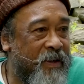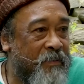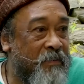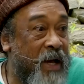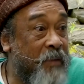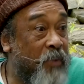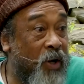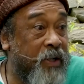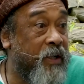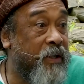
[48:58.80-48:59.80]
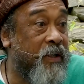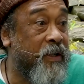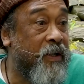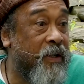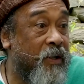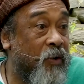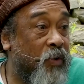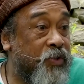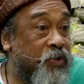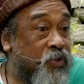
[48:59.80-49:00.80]
My body
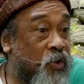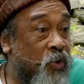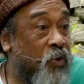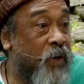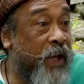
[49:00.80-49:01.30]
was so